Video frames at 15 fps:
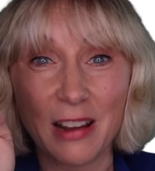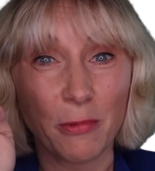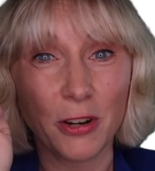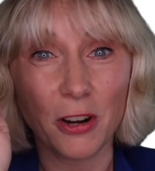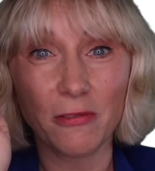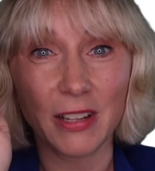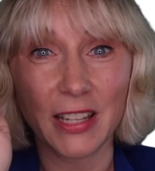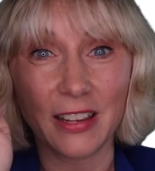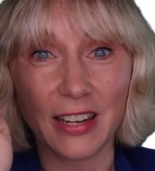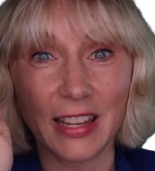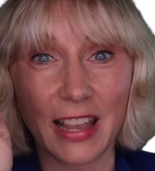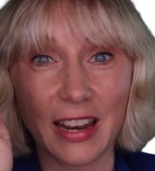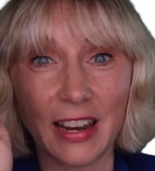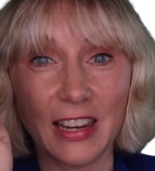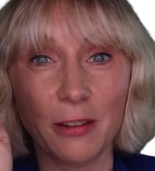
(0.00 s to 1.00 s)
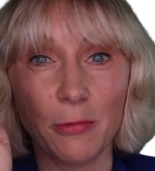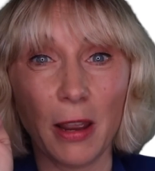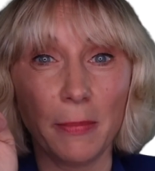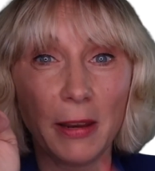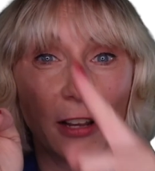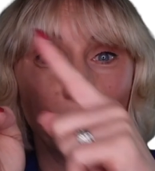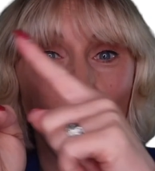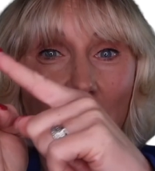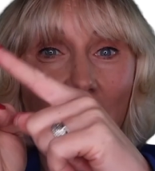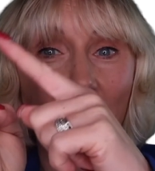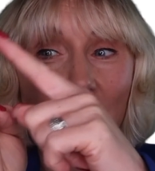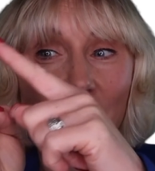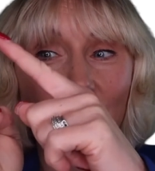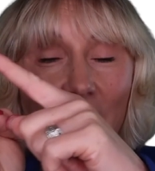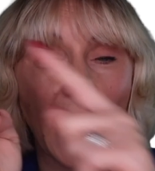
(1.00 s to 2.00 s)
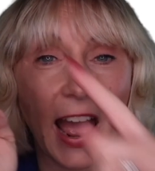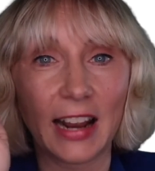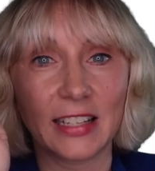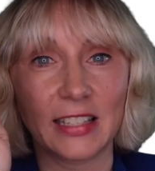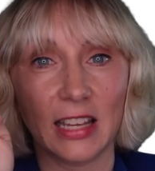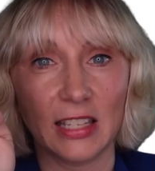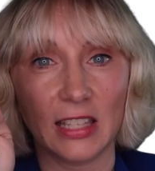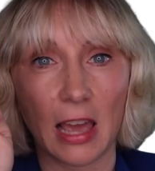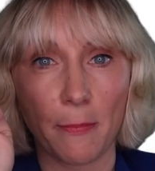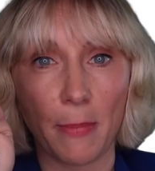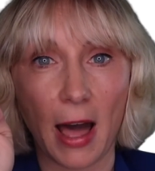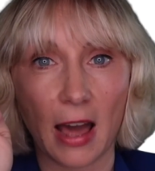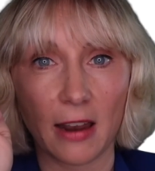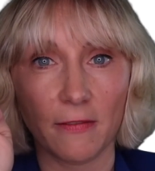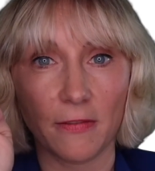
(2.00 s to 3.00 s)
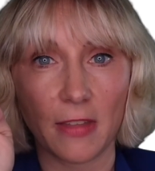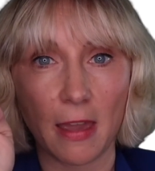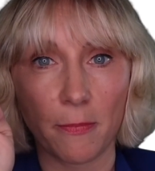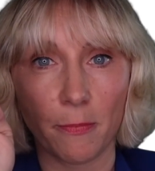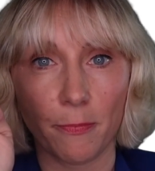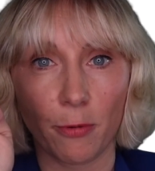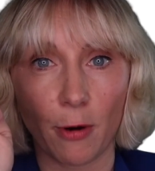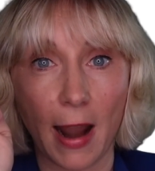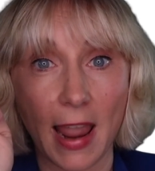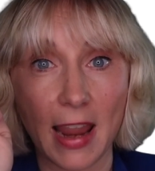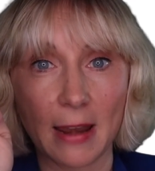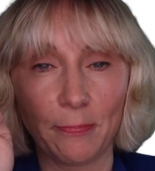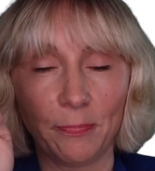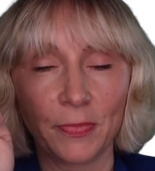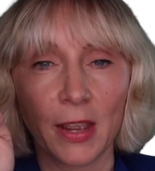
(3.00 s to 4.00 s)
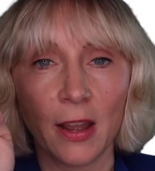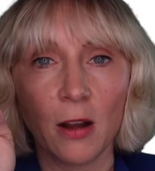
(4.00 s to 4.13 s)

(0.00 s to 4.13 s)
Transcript: we're not really going to get anywhere, because we can't even access that part of their brain.